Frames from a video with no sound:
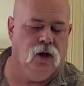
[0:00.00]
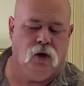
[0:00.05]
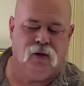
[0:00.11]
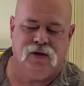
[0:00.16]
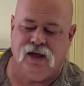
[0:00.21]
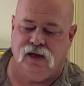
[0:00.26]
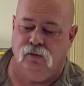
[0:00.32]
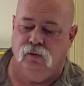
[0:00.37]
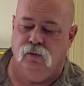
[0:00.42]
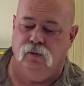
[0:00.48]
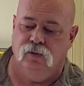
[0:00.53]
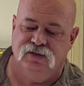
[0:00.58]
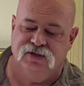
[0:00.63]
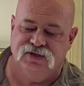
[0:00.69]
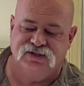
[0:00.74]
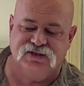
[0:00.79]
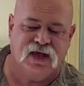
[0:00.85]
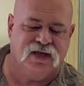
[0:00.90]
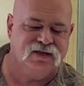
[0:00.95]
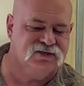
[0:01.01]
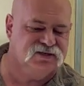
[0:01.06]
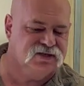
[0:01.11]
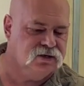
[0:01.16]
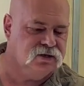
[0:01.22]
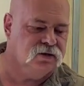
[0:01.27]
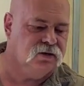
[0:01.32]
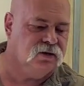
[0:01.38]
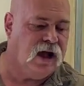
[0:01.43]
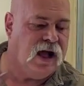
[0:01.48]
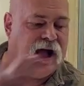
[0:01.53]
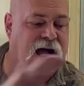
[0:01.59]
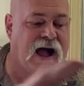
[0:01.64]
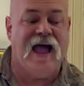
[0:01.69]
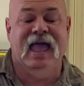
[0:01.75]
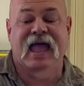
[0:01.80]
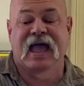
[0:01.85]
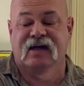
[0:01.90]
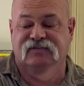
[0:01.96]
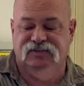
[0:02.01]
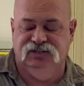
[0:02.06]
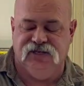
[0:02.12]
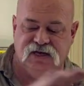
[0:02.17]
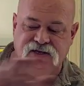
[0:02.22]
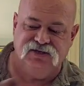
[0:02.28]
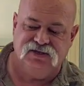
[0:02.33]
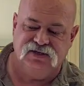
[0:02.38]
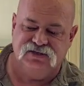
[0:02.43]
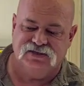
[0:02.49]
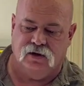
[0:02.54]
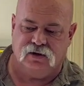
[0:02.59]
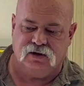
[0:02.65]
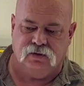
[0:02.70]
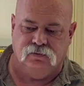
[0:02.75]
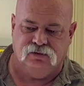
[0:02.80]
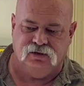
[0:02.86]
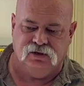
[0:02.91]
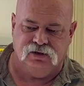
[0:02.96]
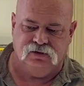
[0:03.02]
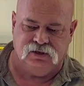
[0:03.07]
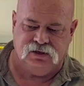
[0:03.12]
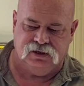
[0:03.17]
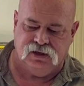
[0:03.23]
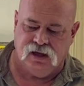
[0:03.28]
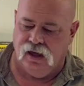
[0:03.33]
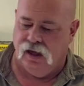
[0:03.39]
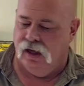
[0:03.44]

Okay, with the sights here, I have changed these out completely.